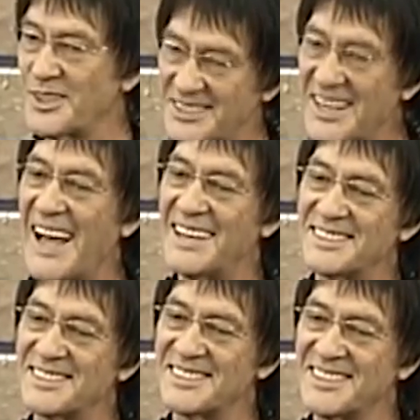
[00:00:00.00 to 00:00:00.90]
the
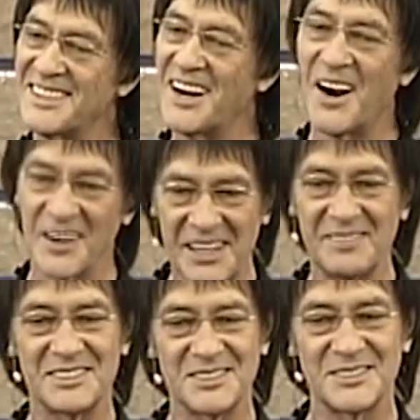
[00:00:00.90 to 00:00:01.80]
tithes are
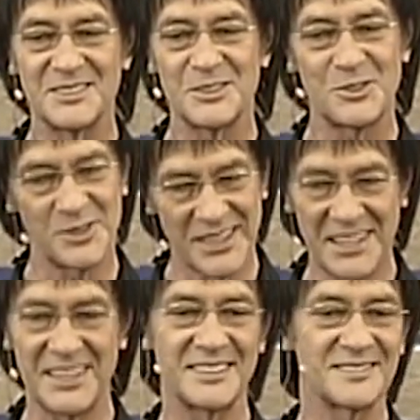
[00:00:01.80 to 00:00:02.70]
given to the
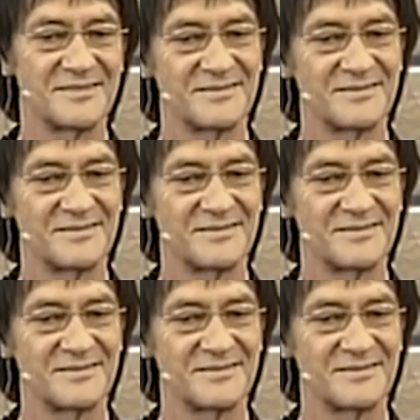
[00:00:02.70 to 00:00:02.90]
king.